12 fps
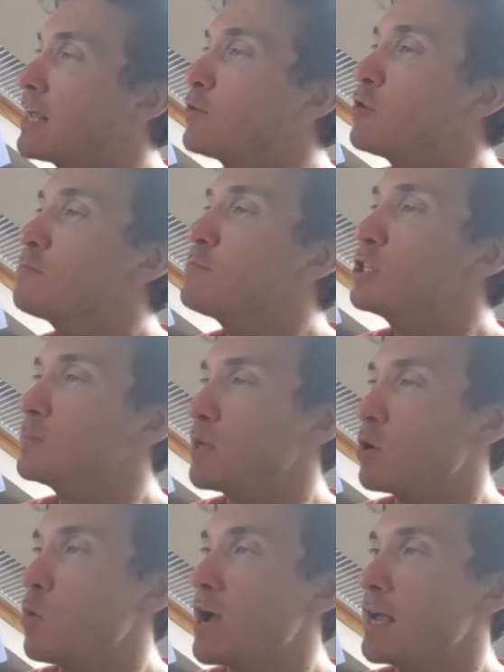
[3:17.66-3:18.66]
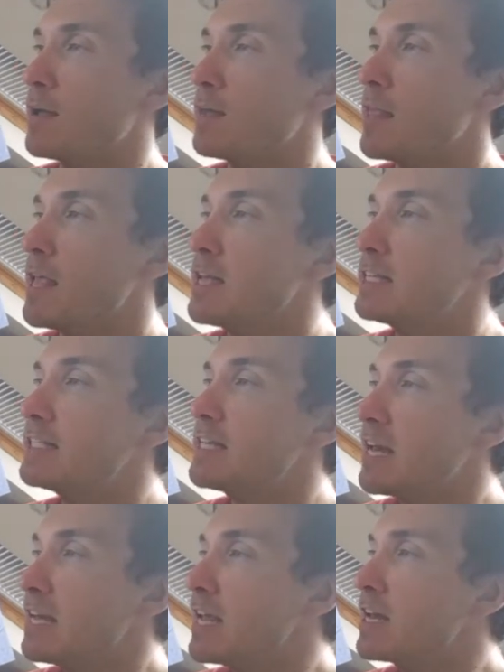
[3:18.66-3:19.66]
"and now you must be quiet.
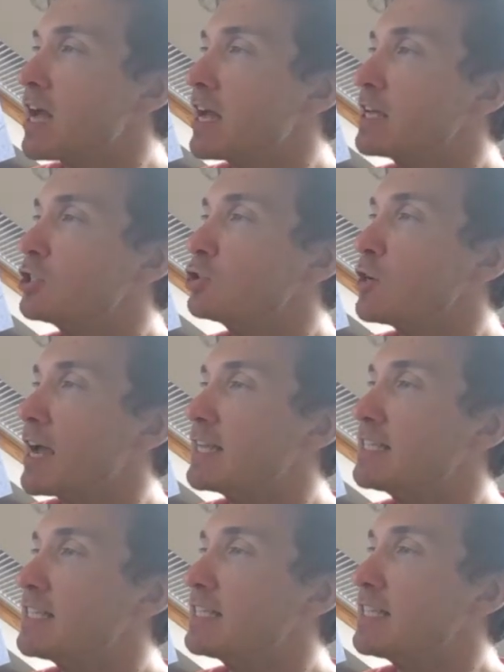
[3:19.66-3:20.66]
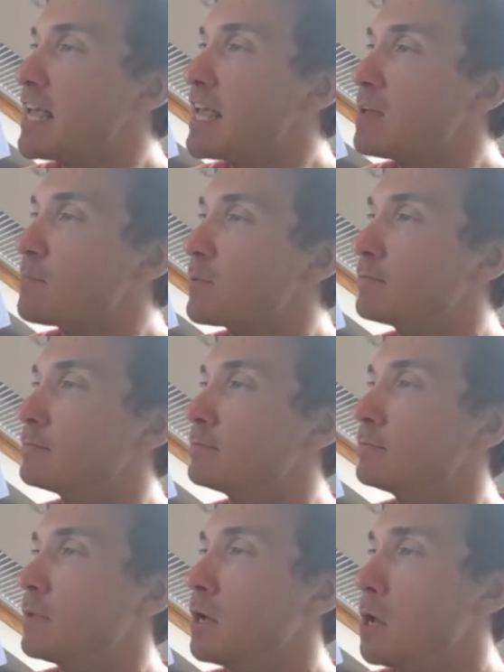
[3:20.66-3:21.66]
Stanley and I are trying to sleep."
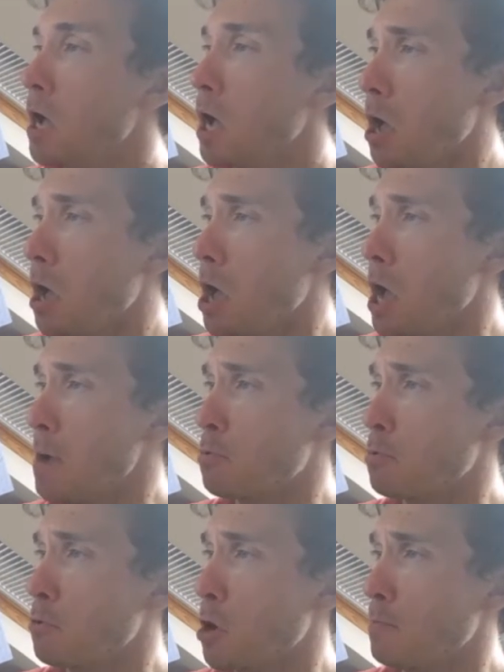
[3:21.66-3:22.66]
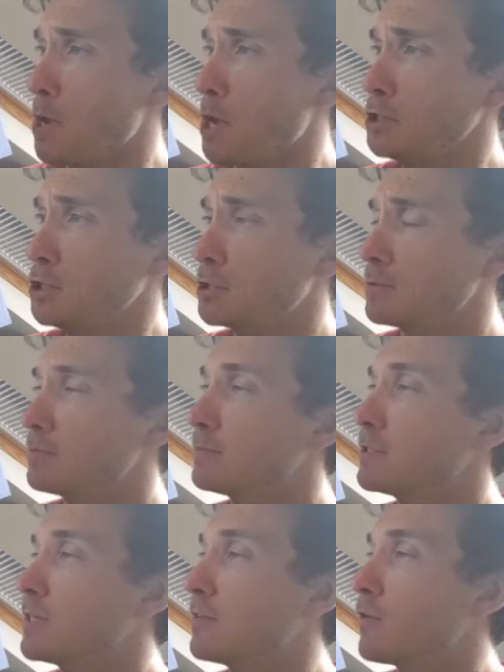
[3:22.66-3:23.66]
"I promise,"
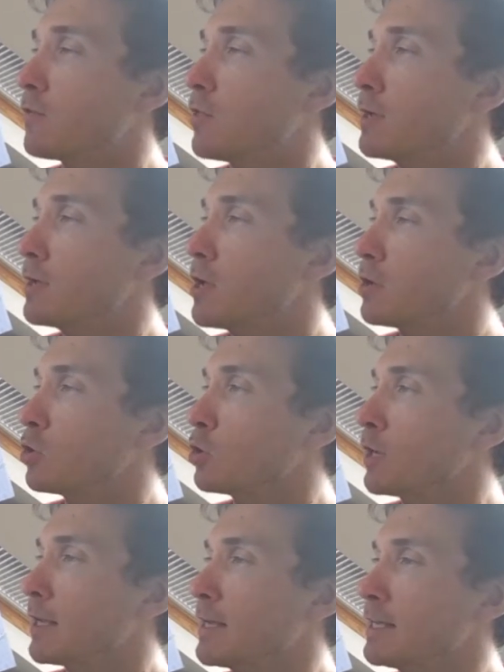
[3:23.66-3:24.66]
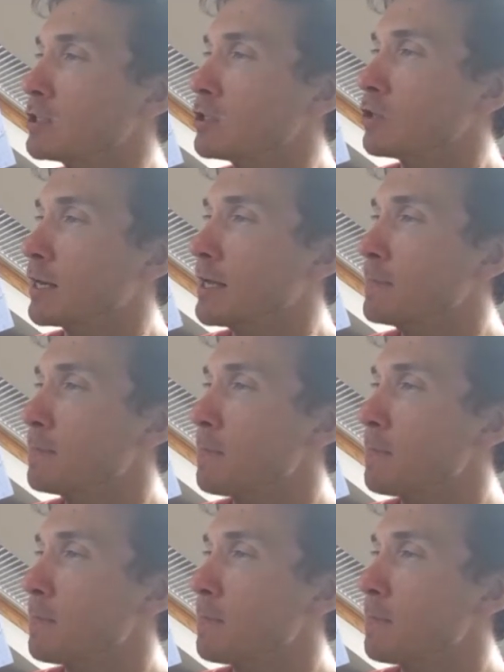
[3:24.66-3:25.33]
said the thing, cuddling his cuddly.